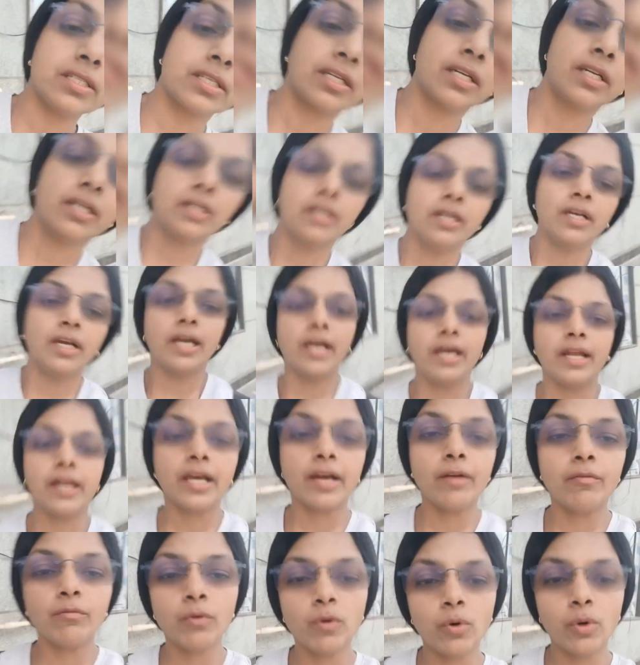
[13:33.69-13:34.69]
And I've worn
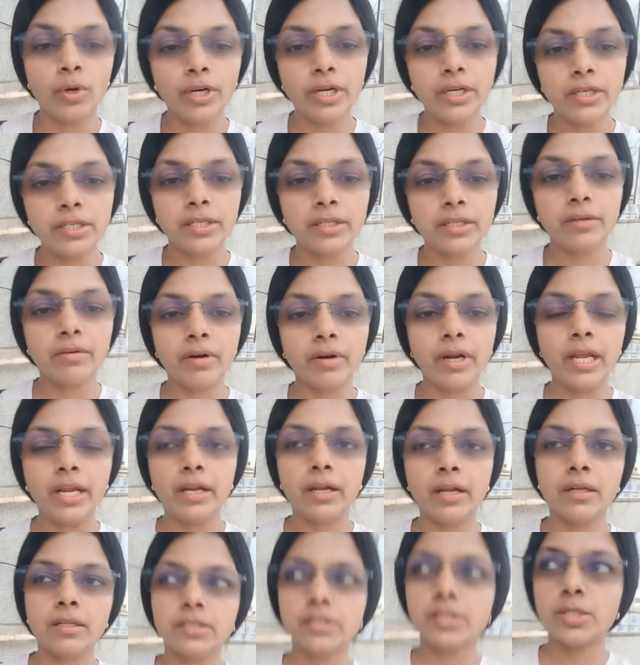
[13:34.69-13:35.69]
it in rain
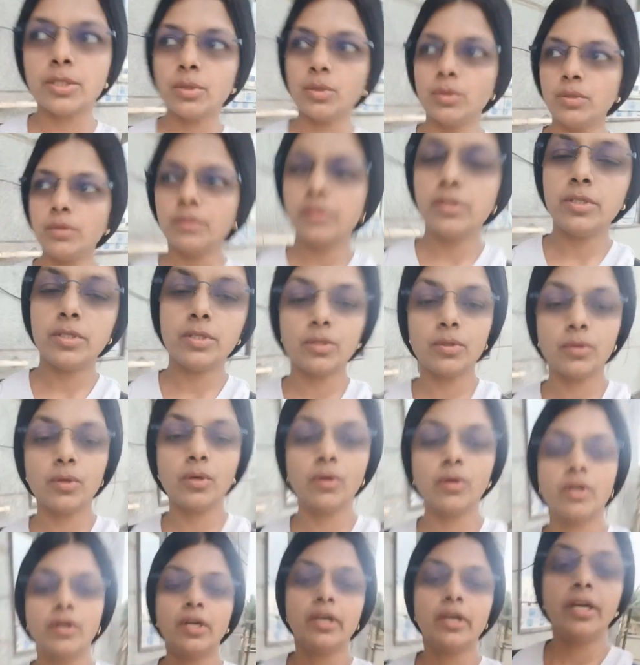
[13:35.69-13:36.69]
also, so
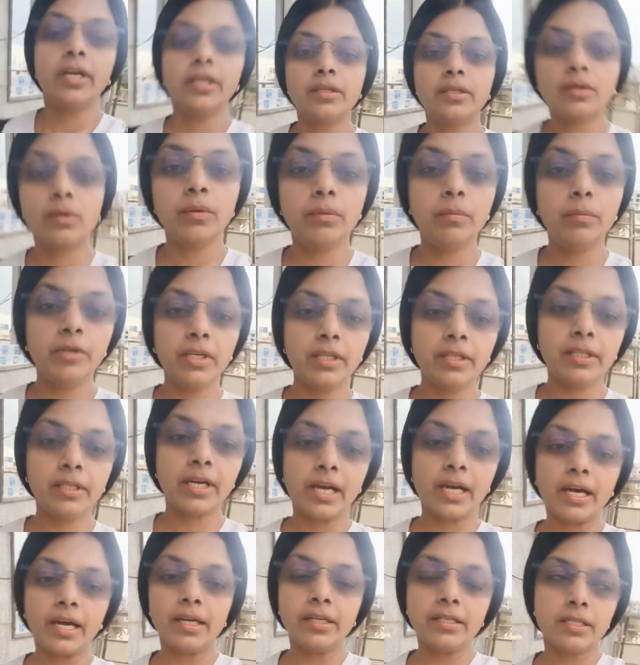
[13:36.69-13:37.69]
it could be that
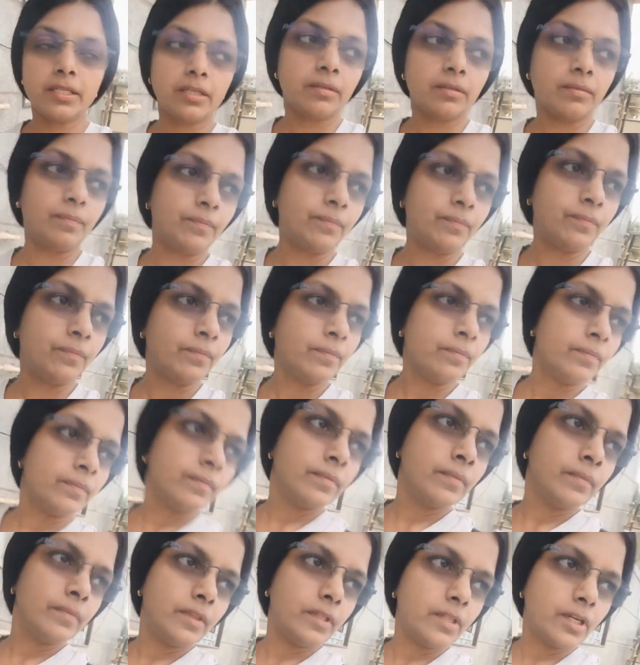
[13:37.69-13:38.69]
the
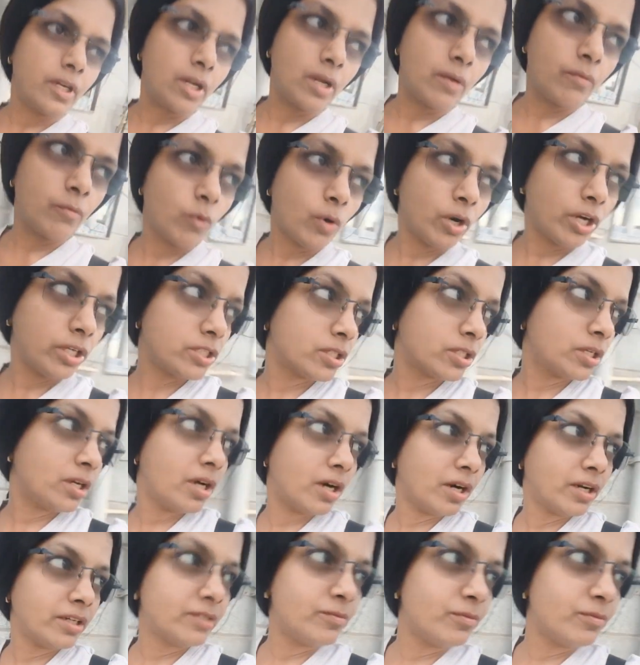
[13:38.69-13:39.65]
watch got wet.